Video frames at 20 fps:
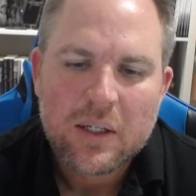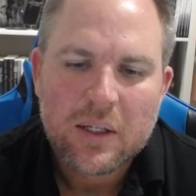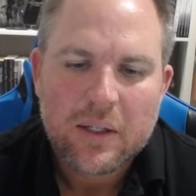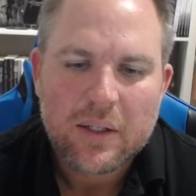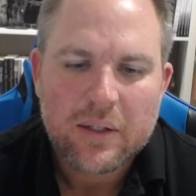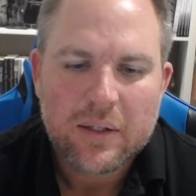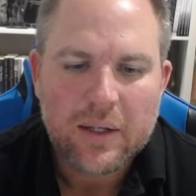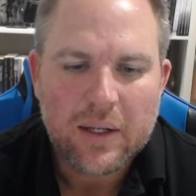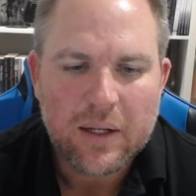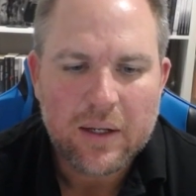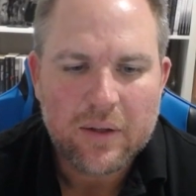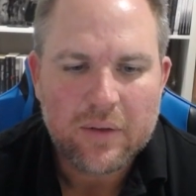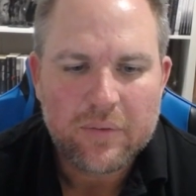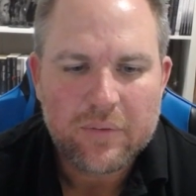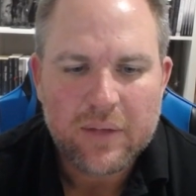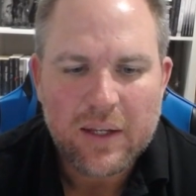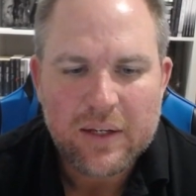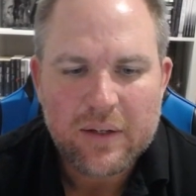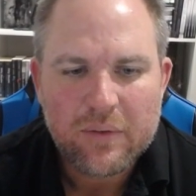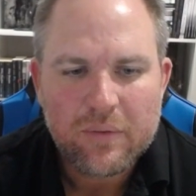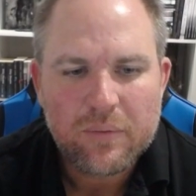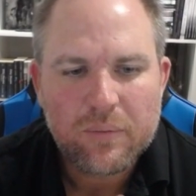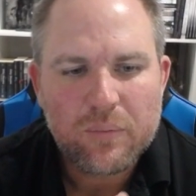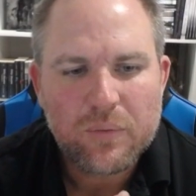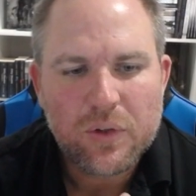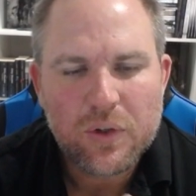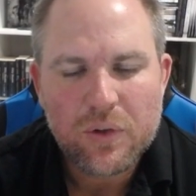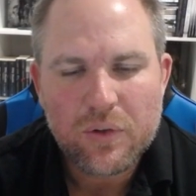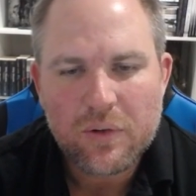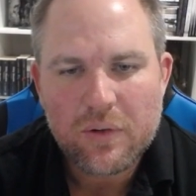Now,
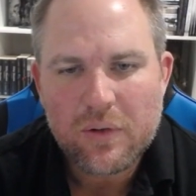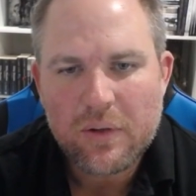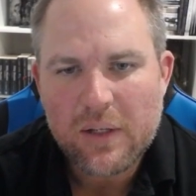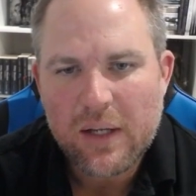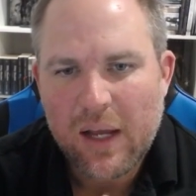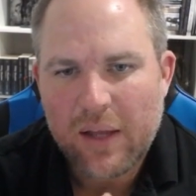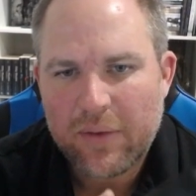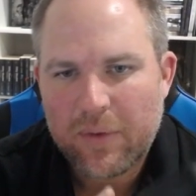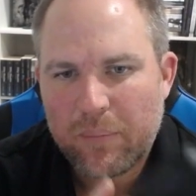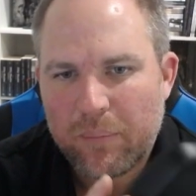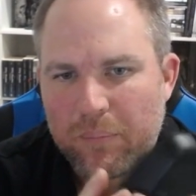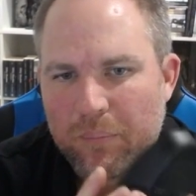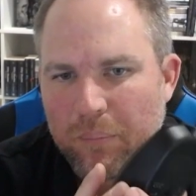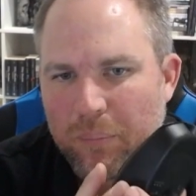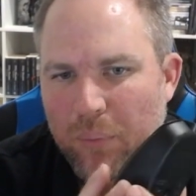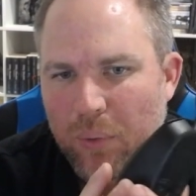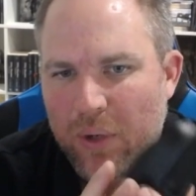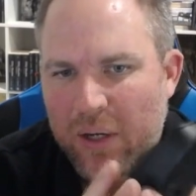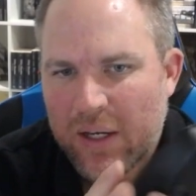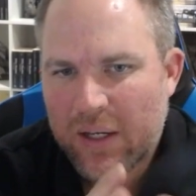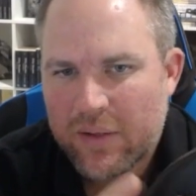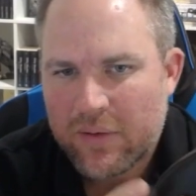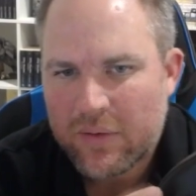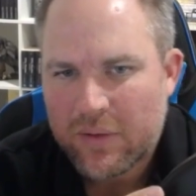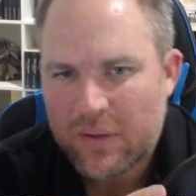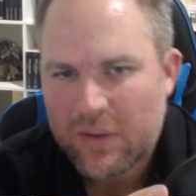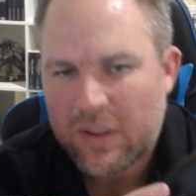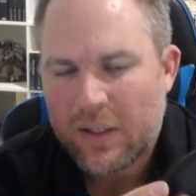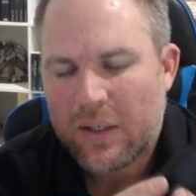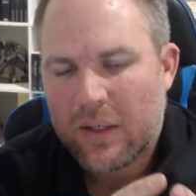the other brands
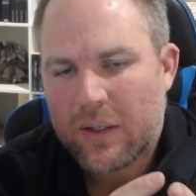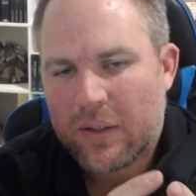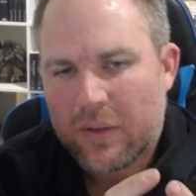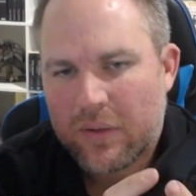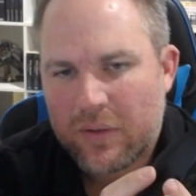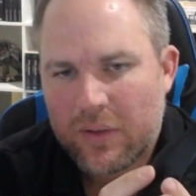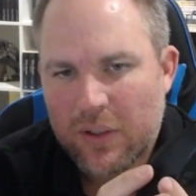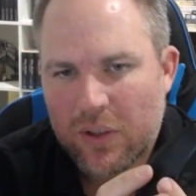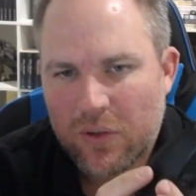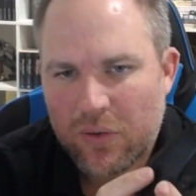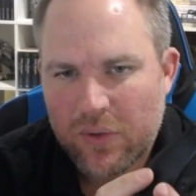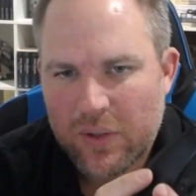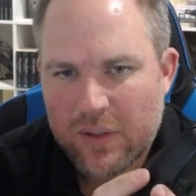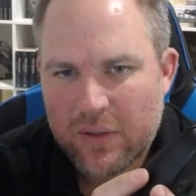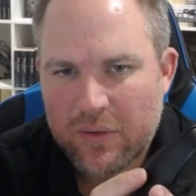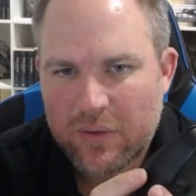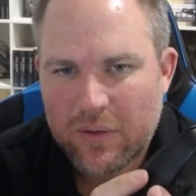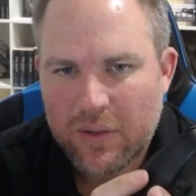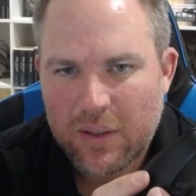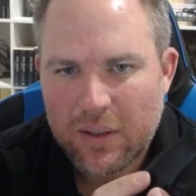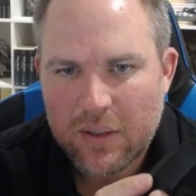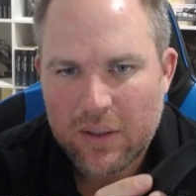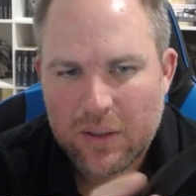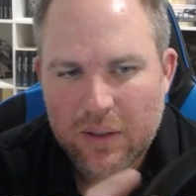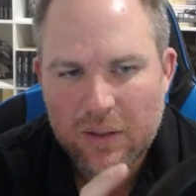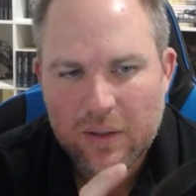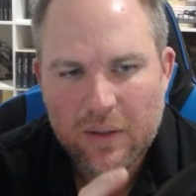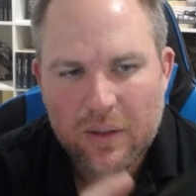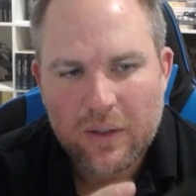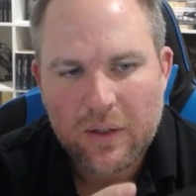in their series
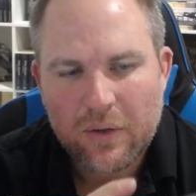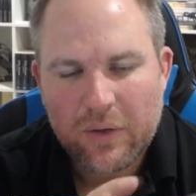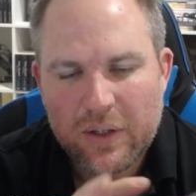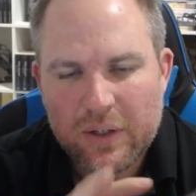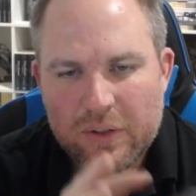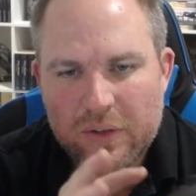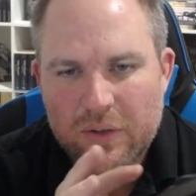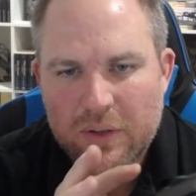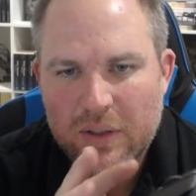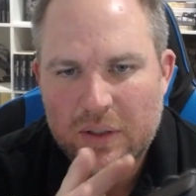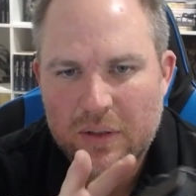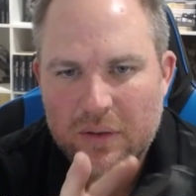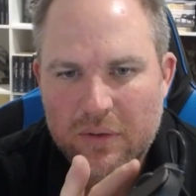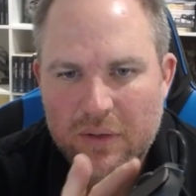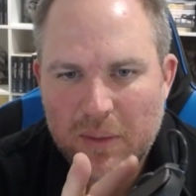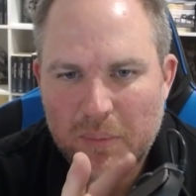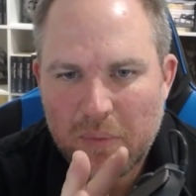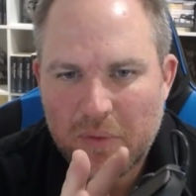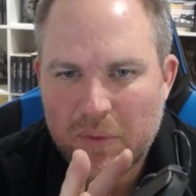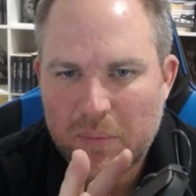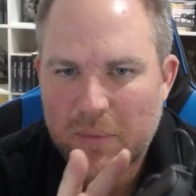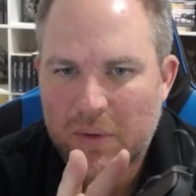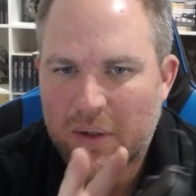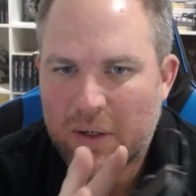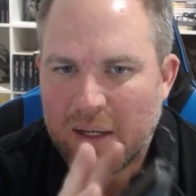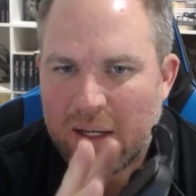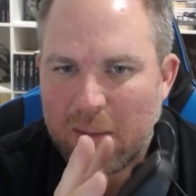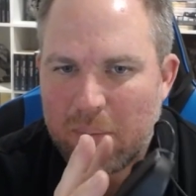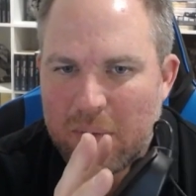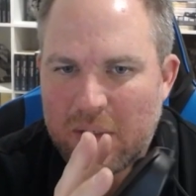are actually, some of them are
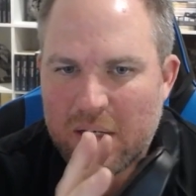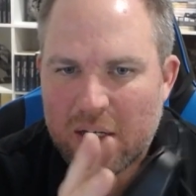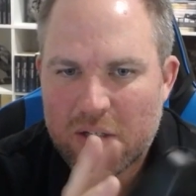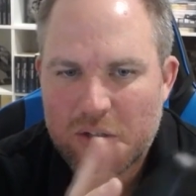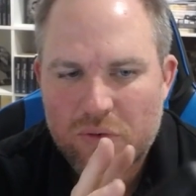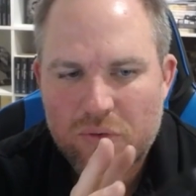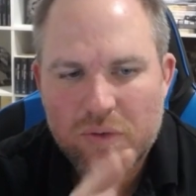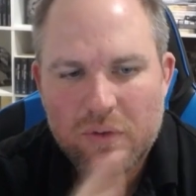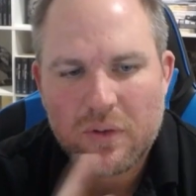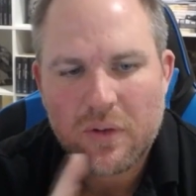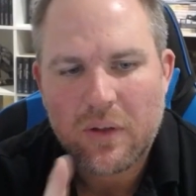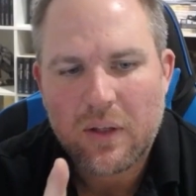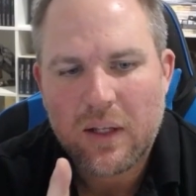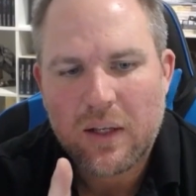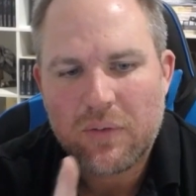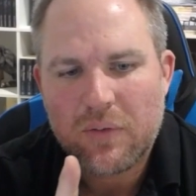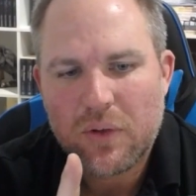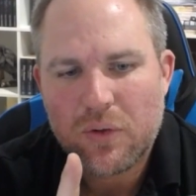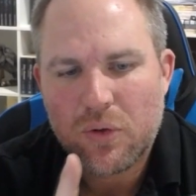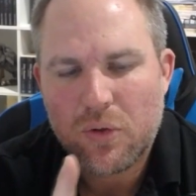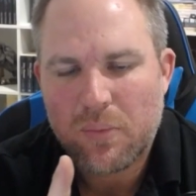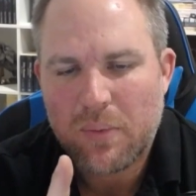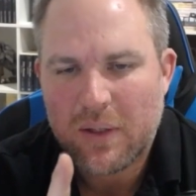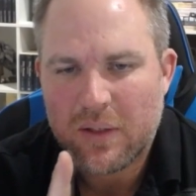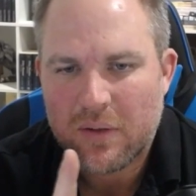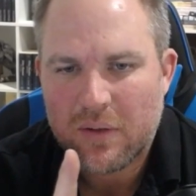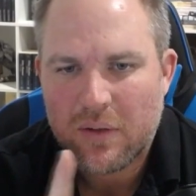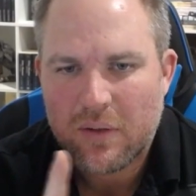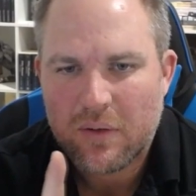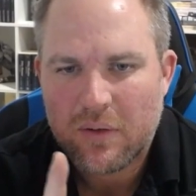ambidextrous, so they'll have the two
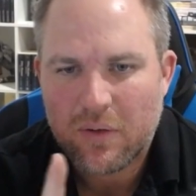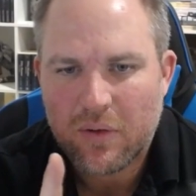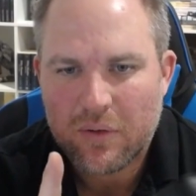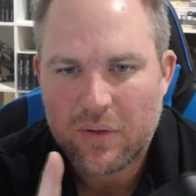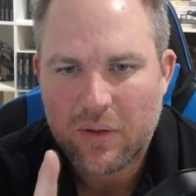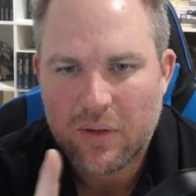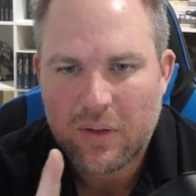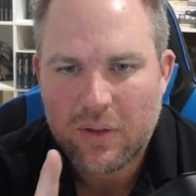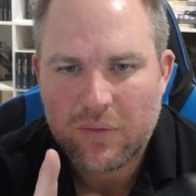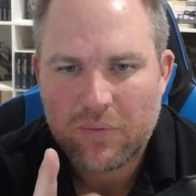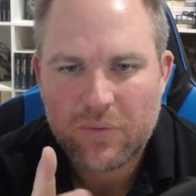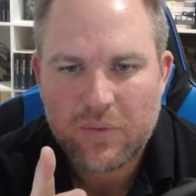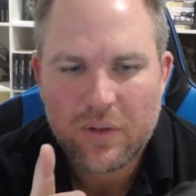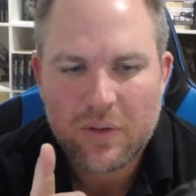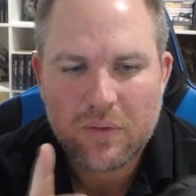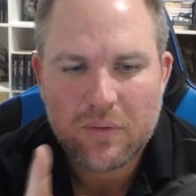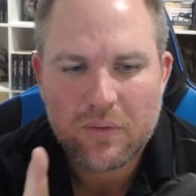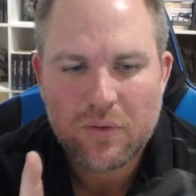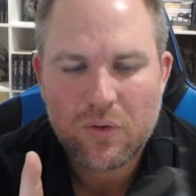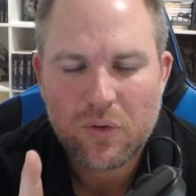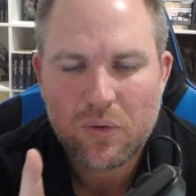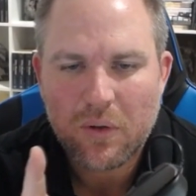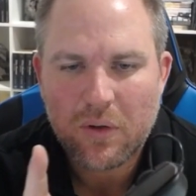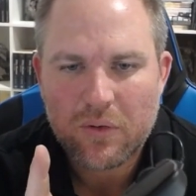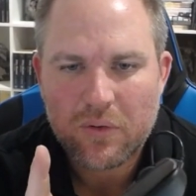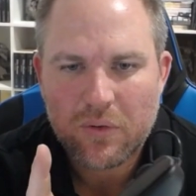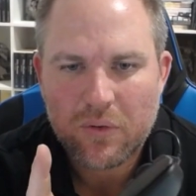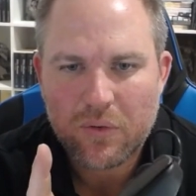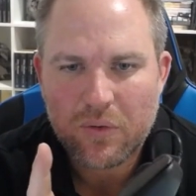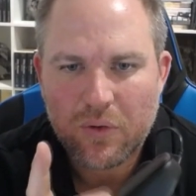buttons on the left and
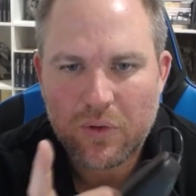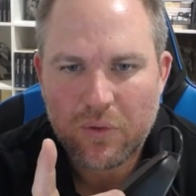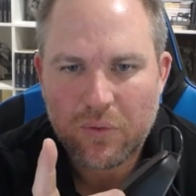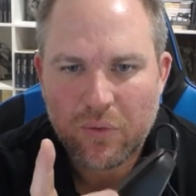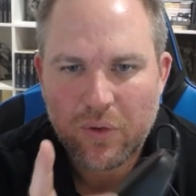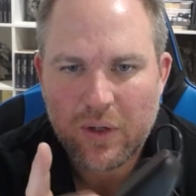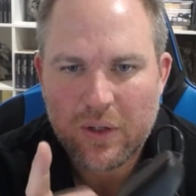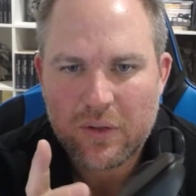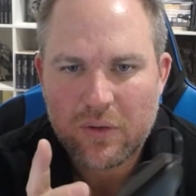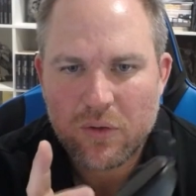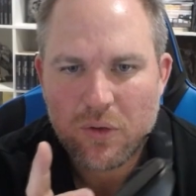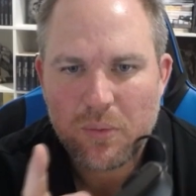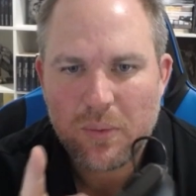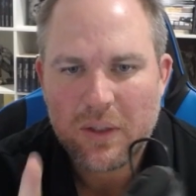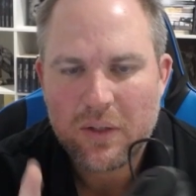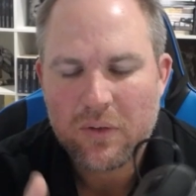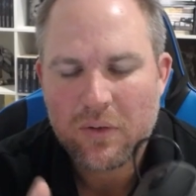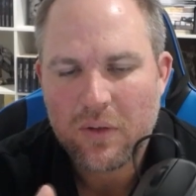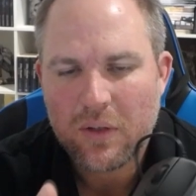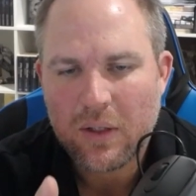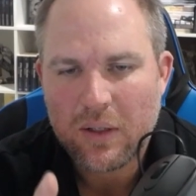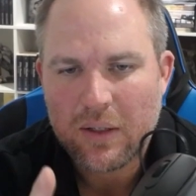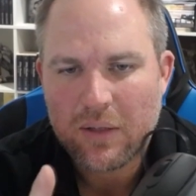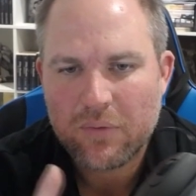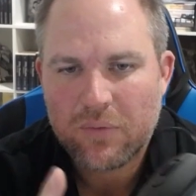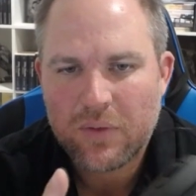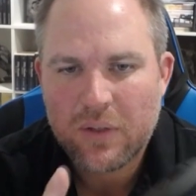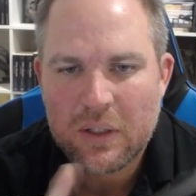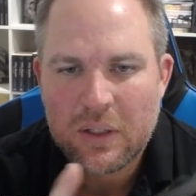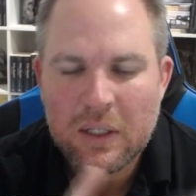on the right, and two buttons on the
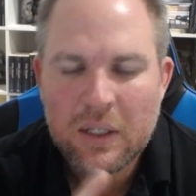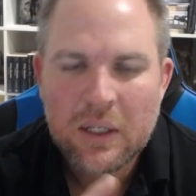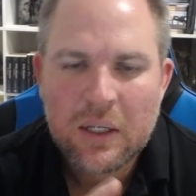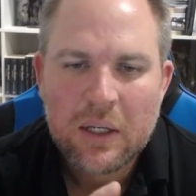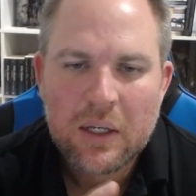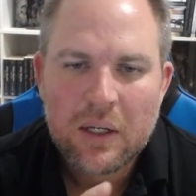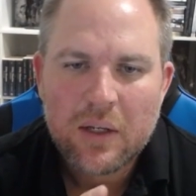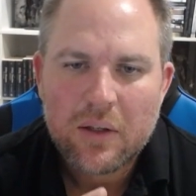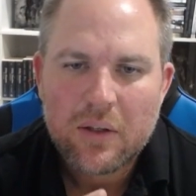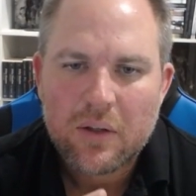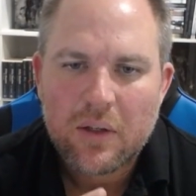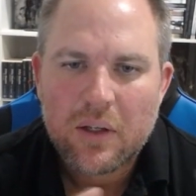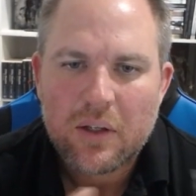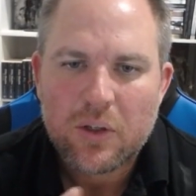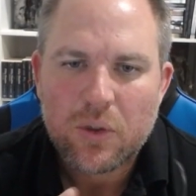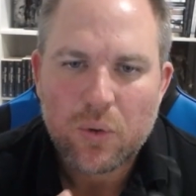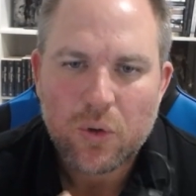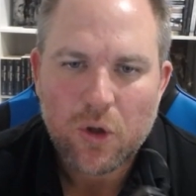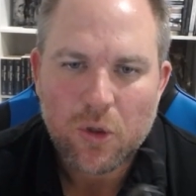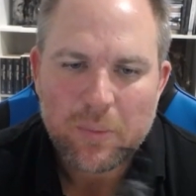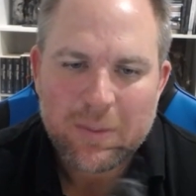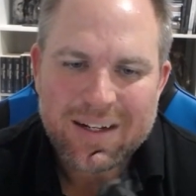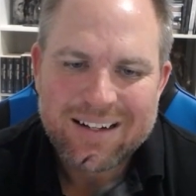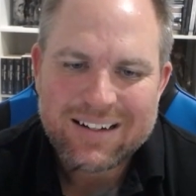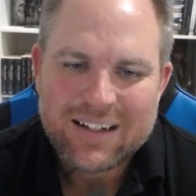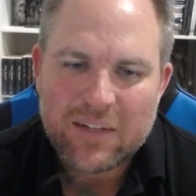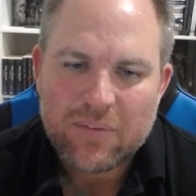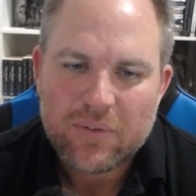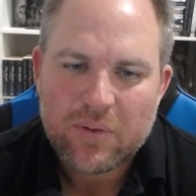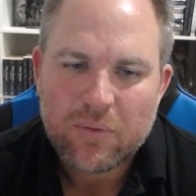left to accommodate
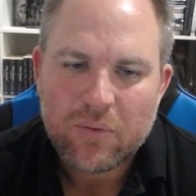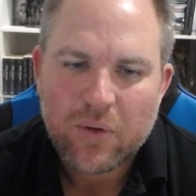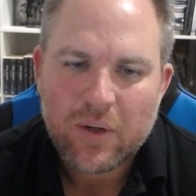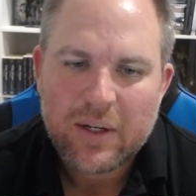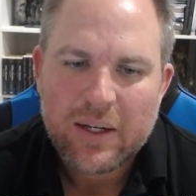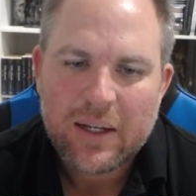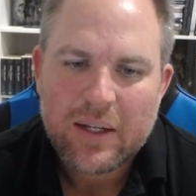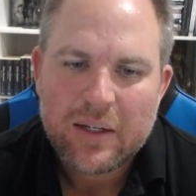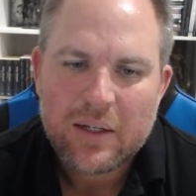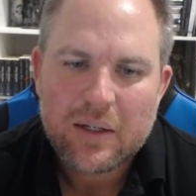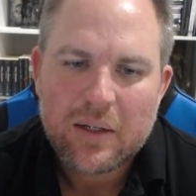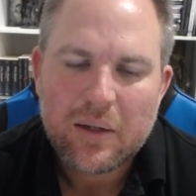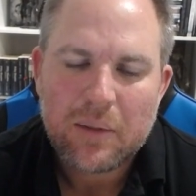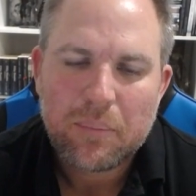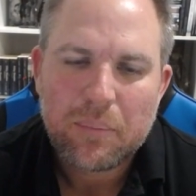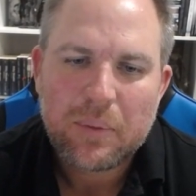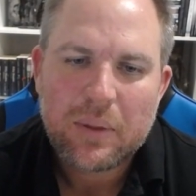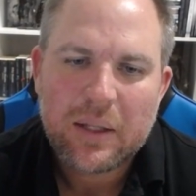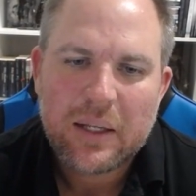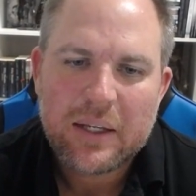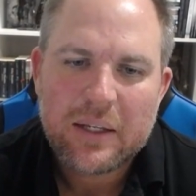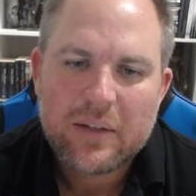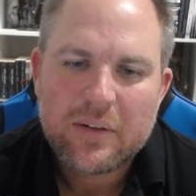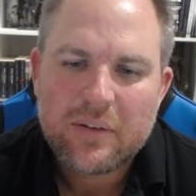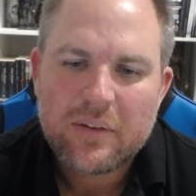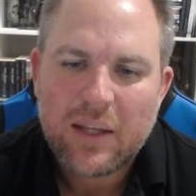left and right-handed players.